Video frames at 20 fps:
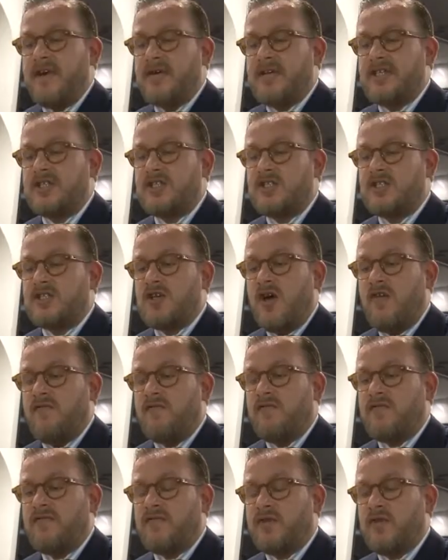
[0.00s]
a very
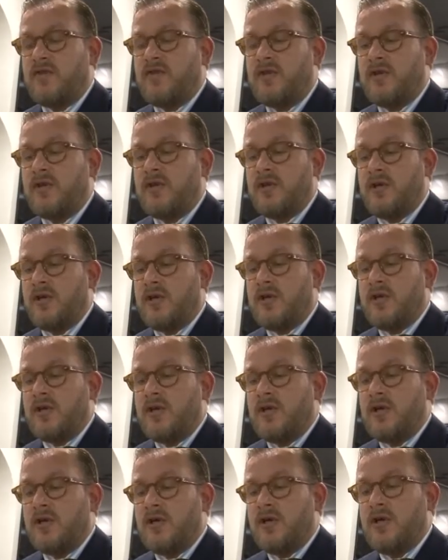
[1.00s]
soft
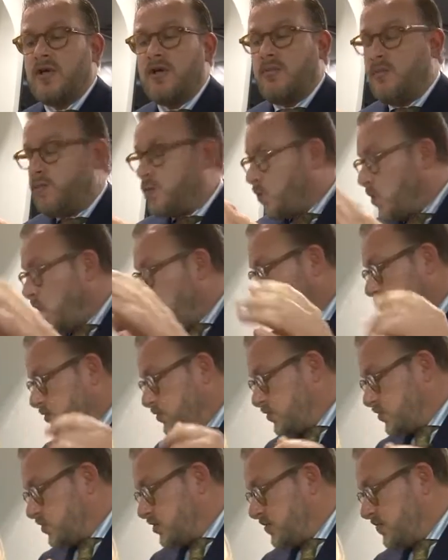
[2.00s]

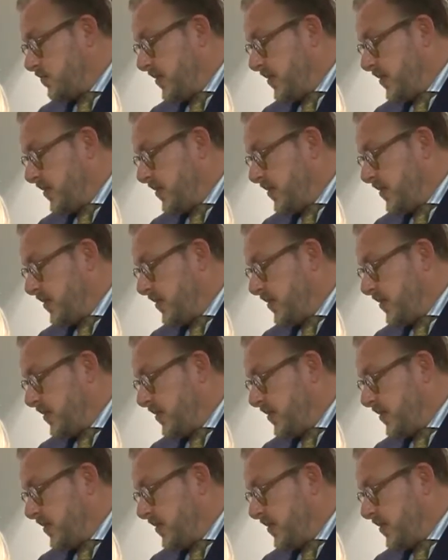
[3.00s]
bronzed